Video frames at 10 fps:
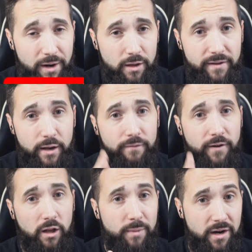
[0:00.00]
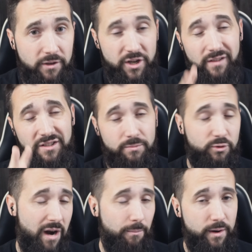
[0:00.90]
on the video, the follow button on the channel, the
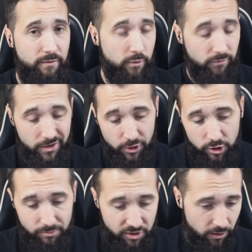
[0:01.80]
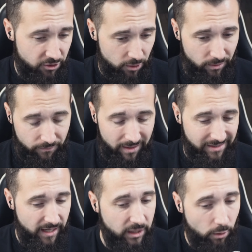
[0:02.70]
subscribe button if you're over on YouTube. Share the show with a friend.
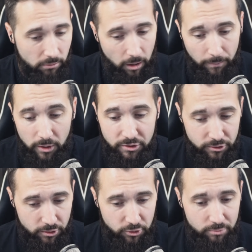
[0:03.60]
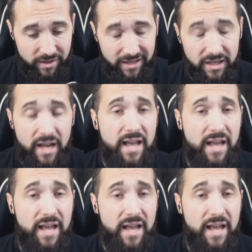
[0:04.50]
Take the URL, post your social medias.